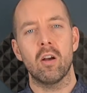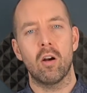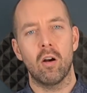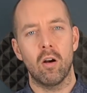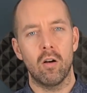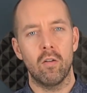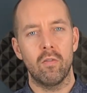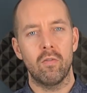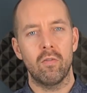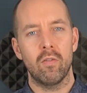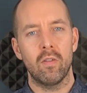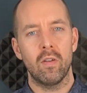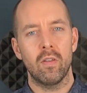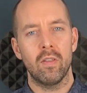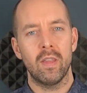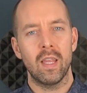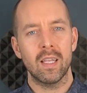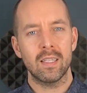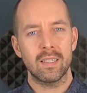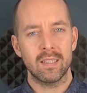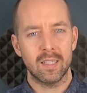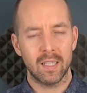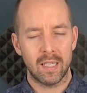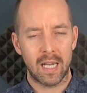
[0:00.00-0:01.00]
of
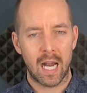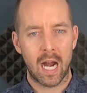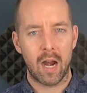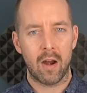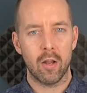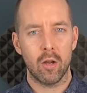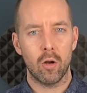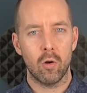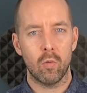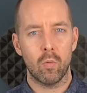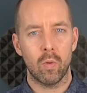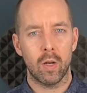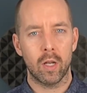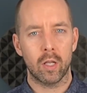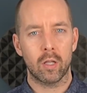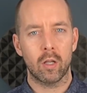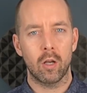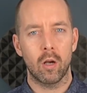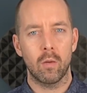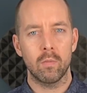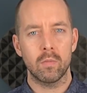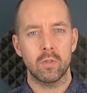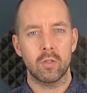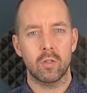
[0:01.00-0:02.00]
this scenario when it
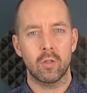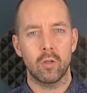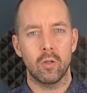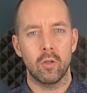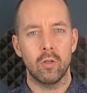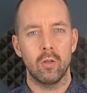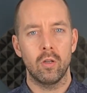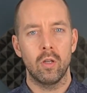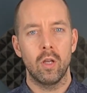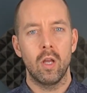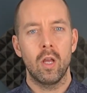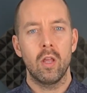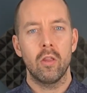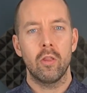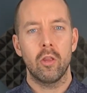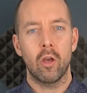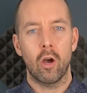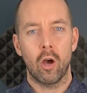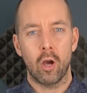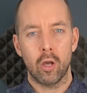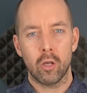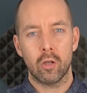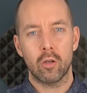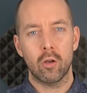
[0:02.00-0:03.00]
comes to the
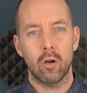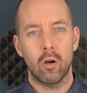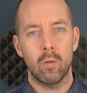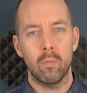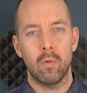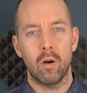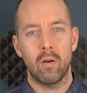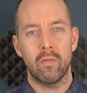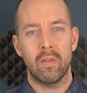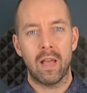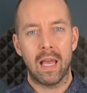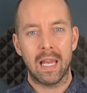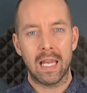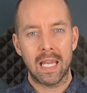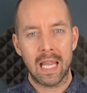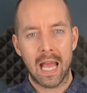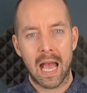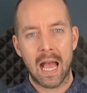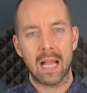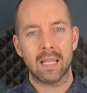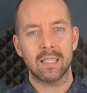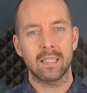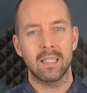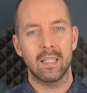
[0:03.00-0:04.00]
outcome of any
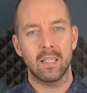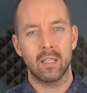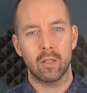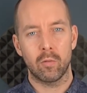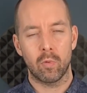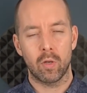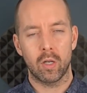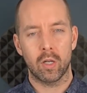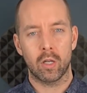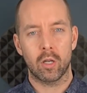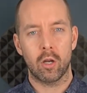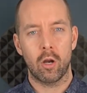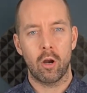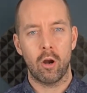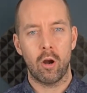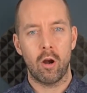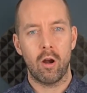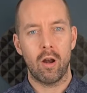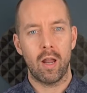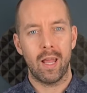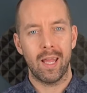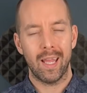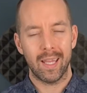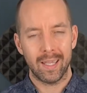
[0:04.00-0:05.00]
accident that would
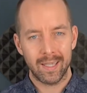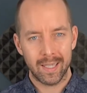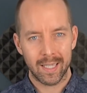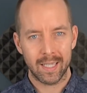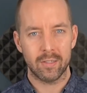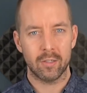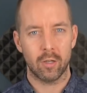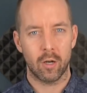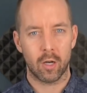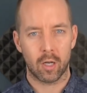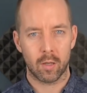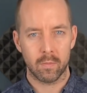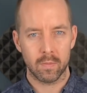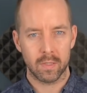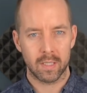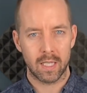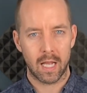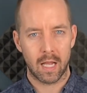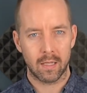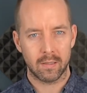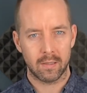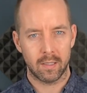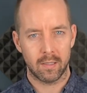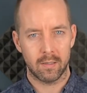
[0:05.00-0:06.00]
occur in these
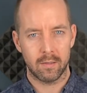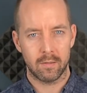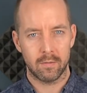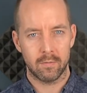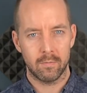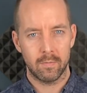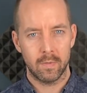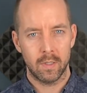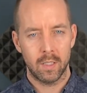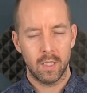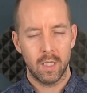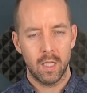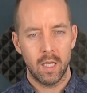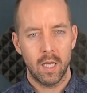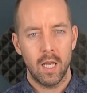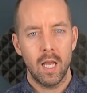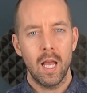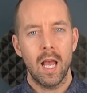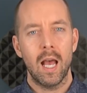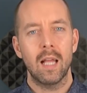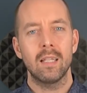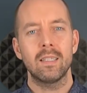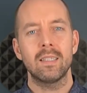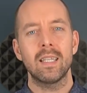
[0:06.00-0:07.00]
circumstances.
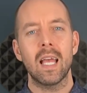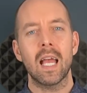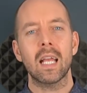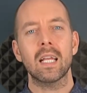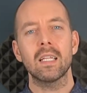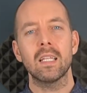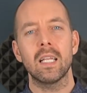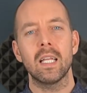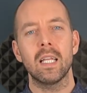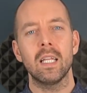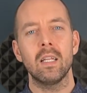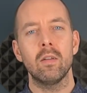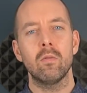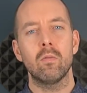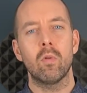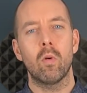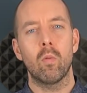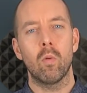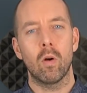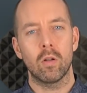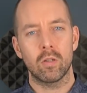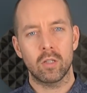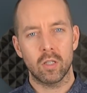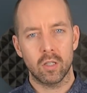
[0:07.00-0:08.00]
And secondly, we
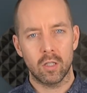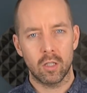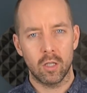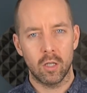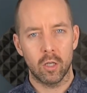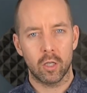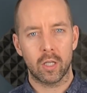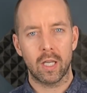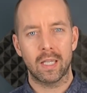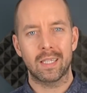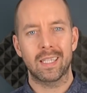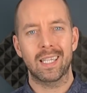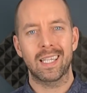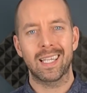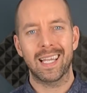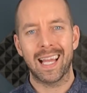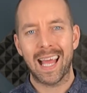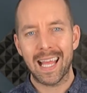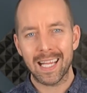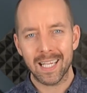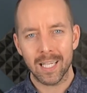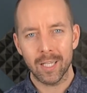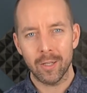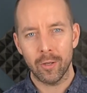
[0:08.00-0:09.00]
want you to look at the
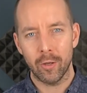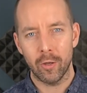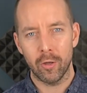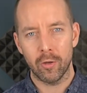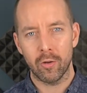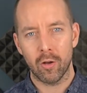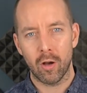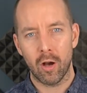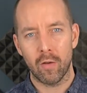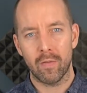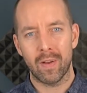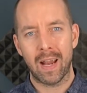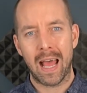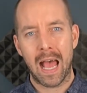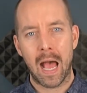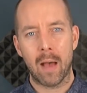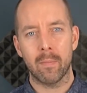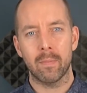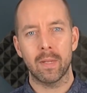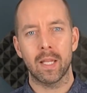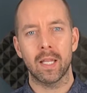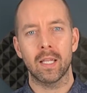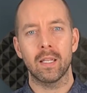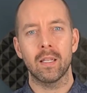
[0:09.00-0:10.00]
likelihood of it
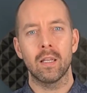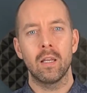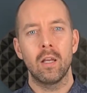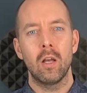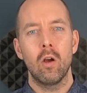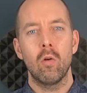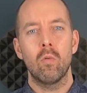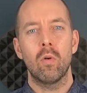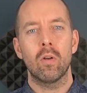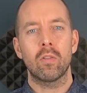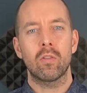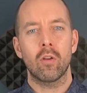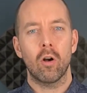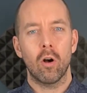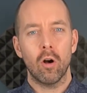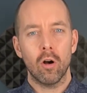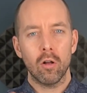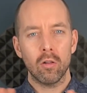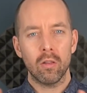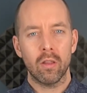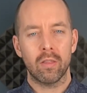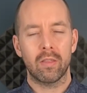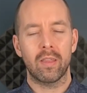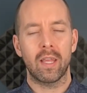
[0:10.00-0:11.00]
happening with
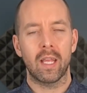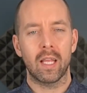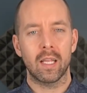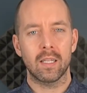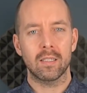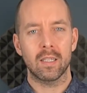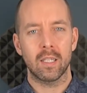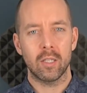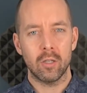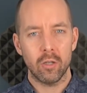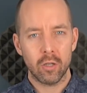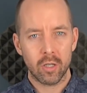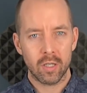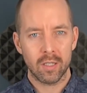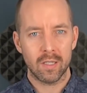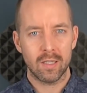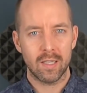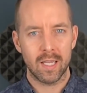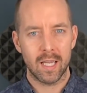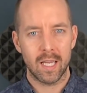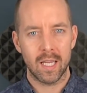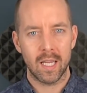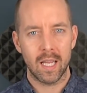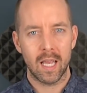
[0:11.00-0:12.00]
all the things that you can
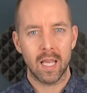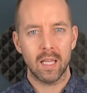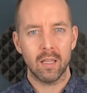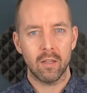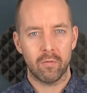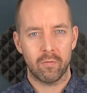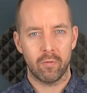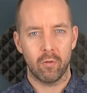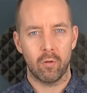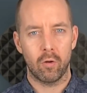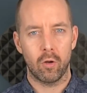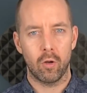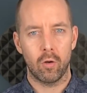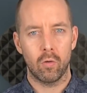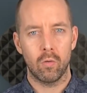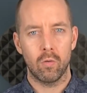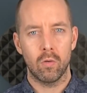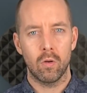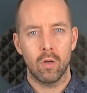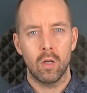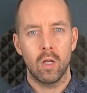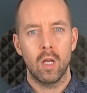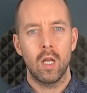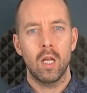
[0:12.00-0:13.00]
see in the photo
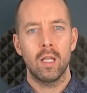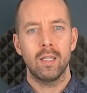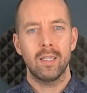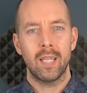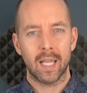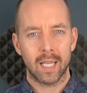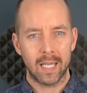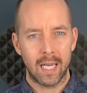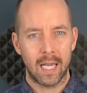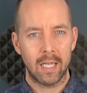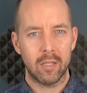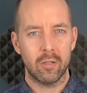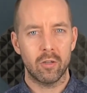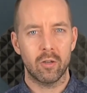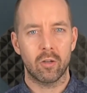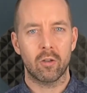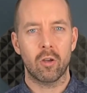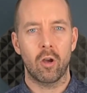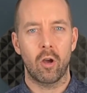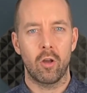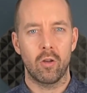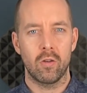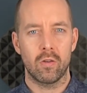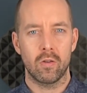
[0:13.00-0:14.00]
taken into
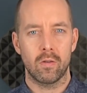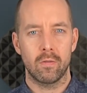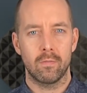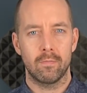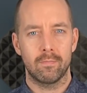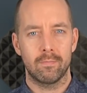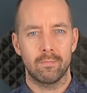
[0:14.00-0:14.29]
account.